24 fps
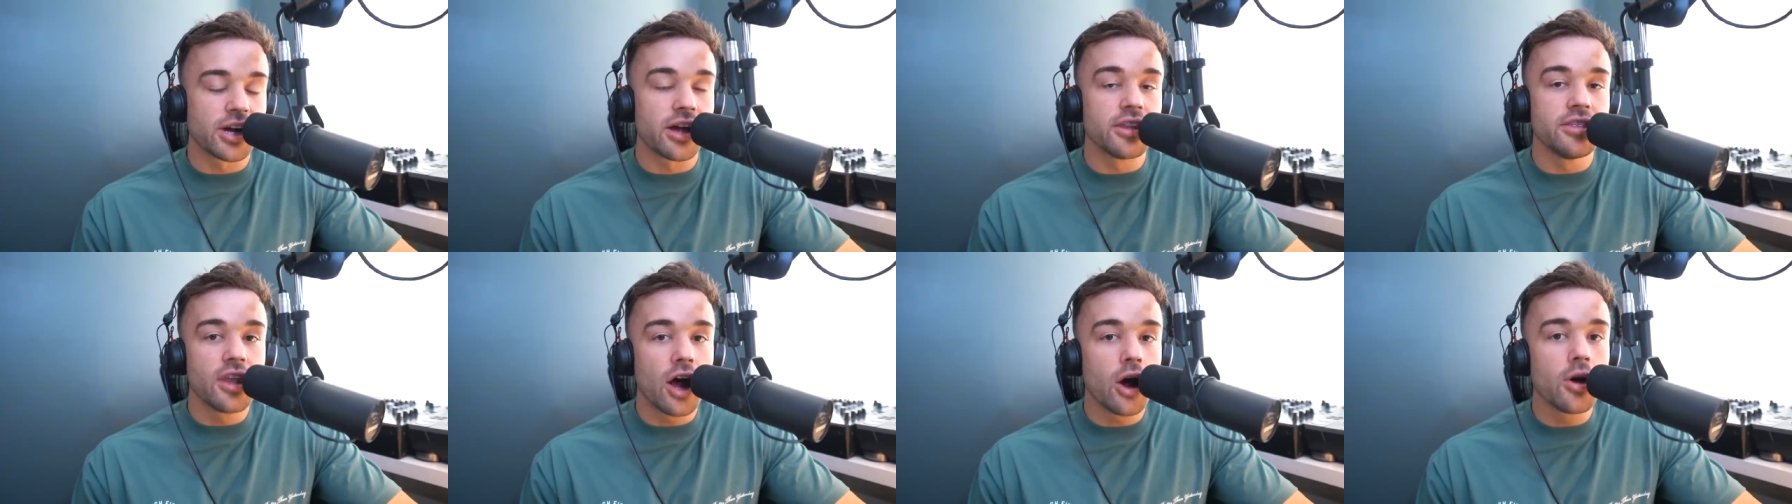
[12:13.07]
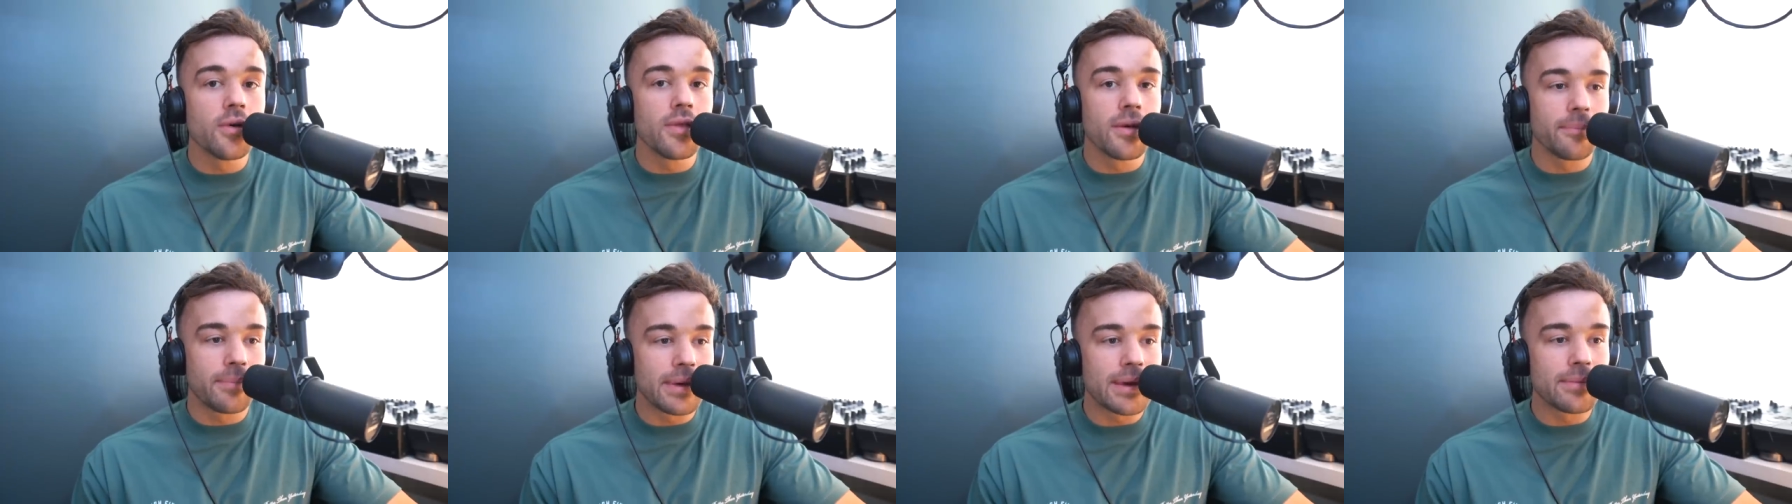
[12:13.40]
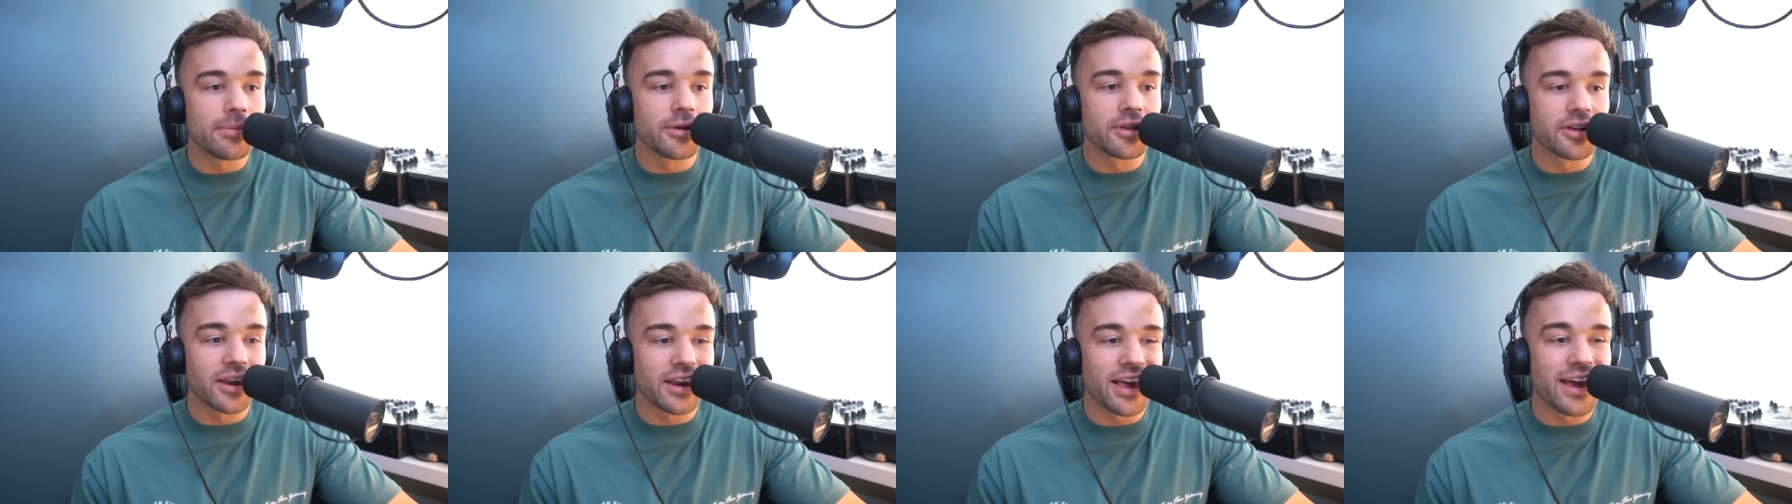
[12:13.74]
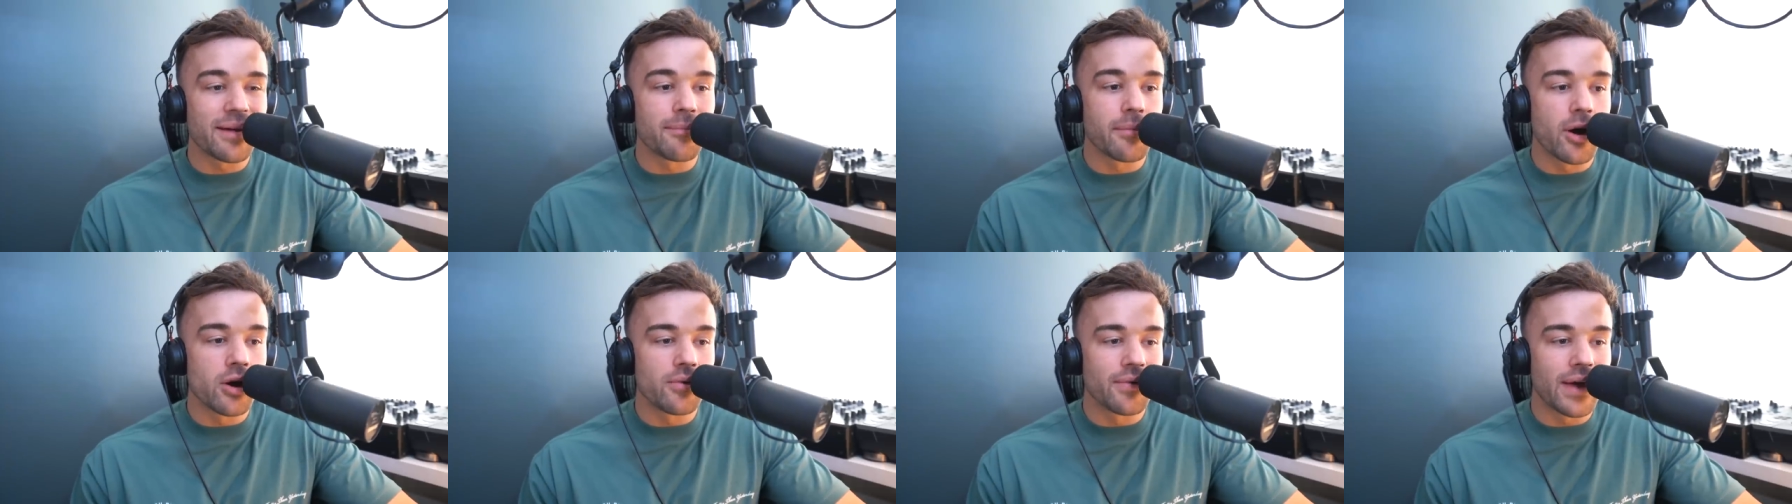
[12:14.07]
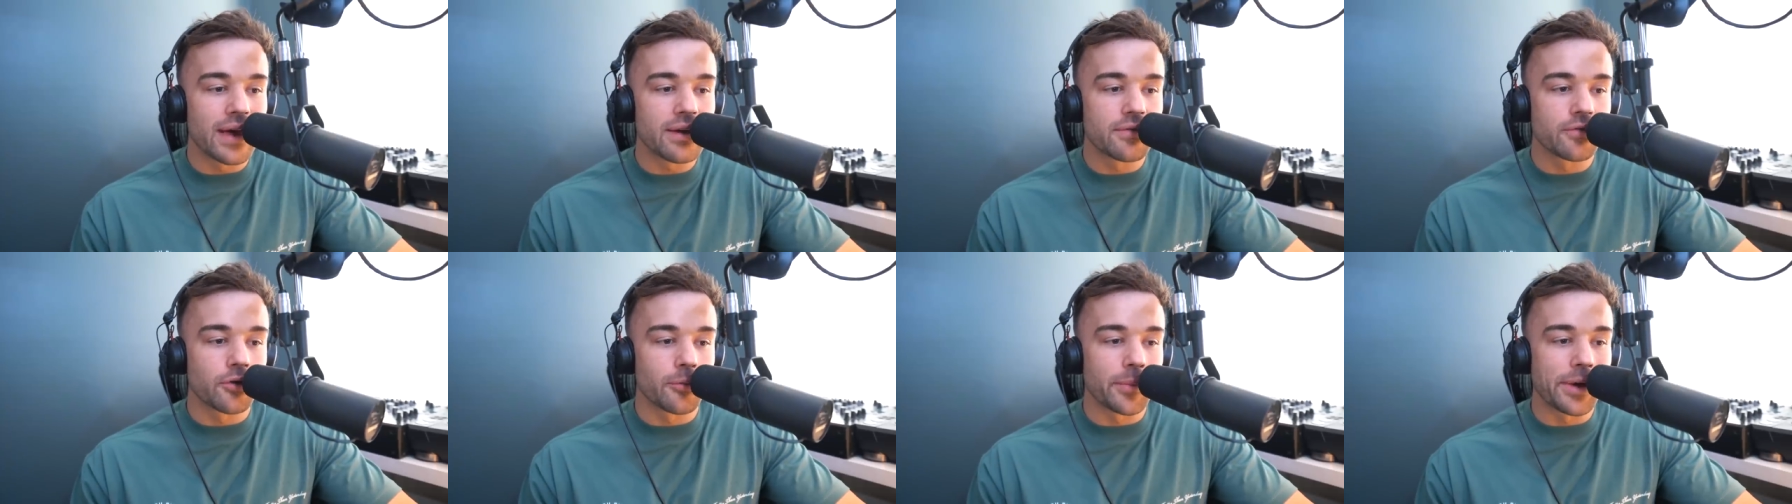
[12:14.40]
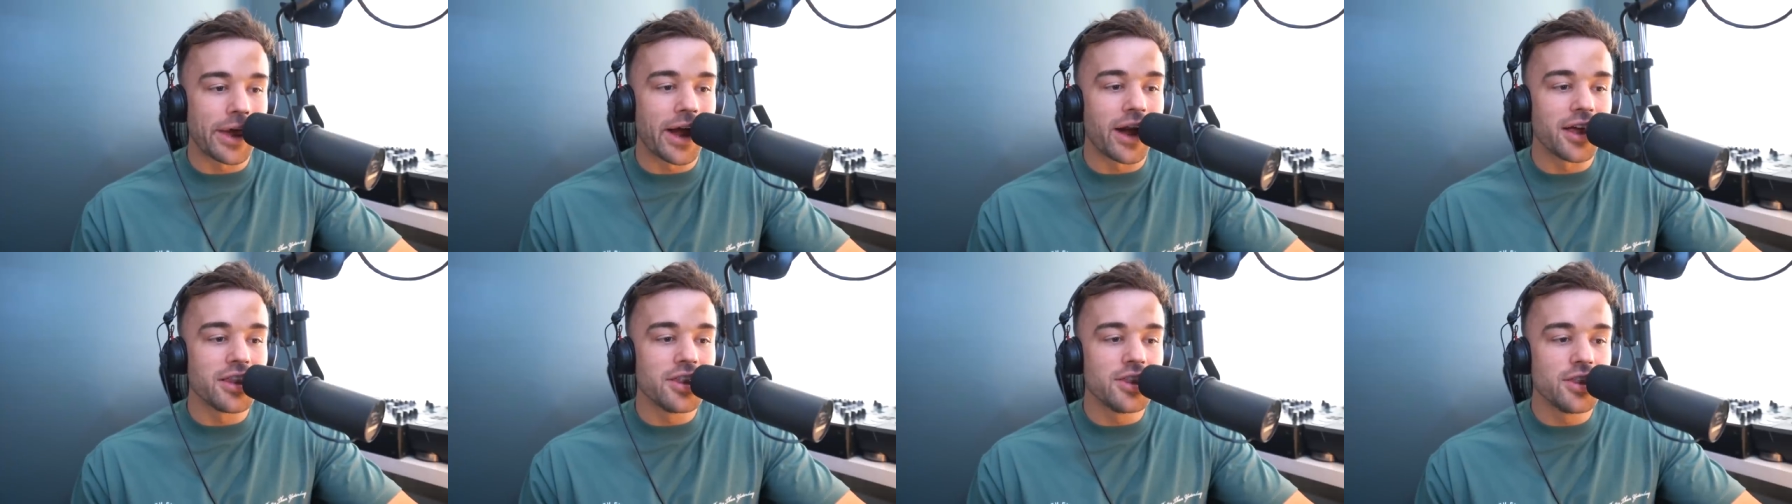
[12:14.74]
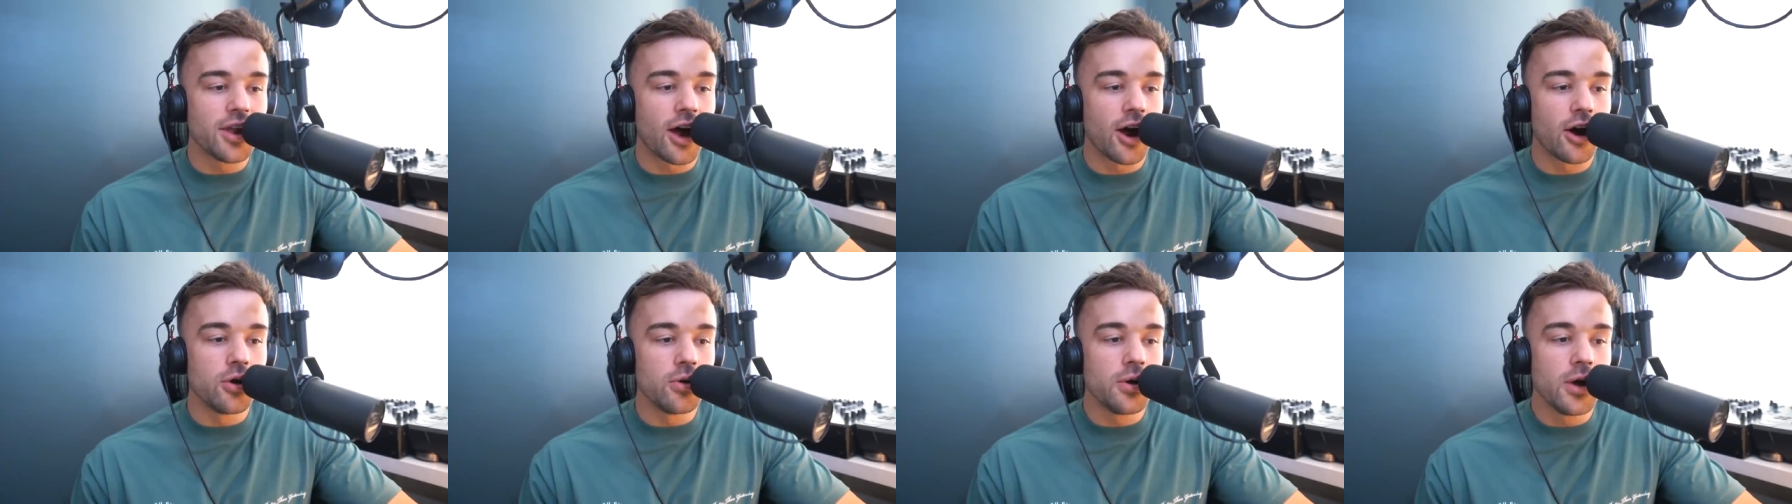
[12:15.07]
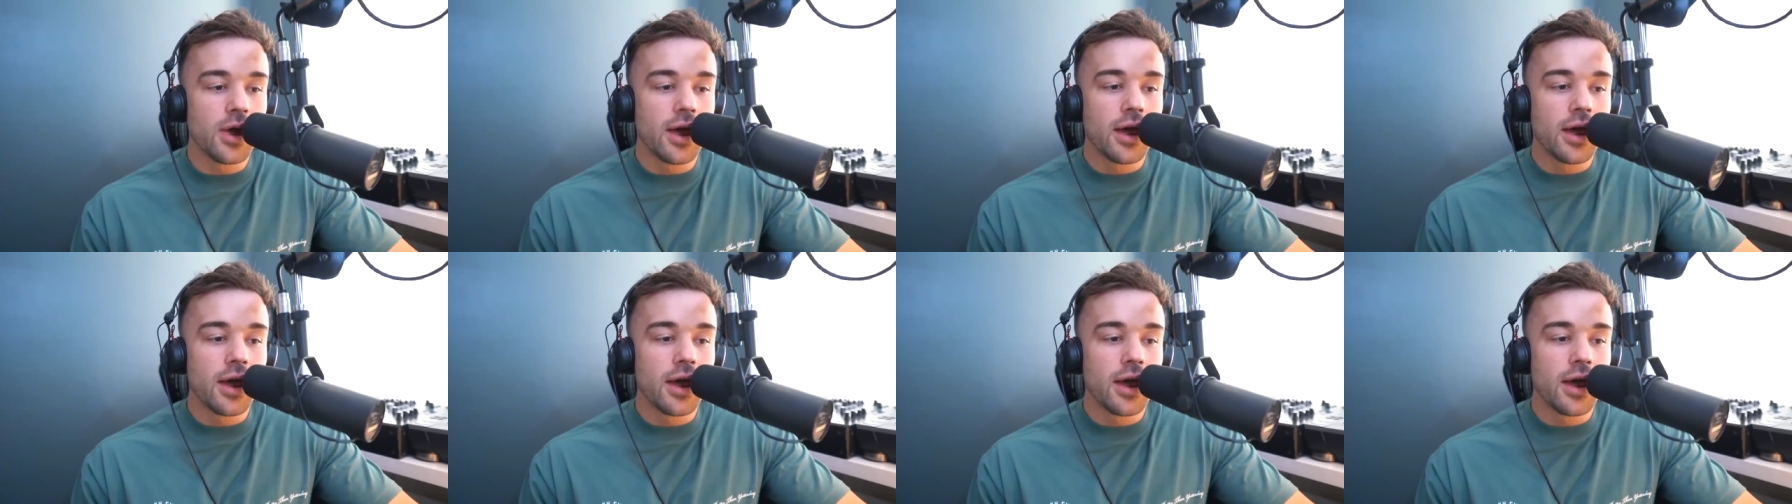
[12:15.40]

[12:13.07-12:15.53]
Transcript: I know that people are going to get motivated from it. I know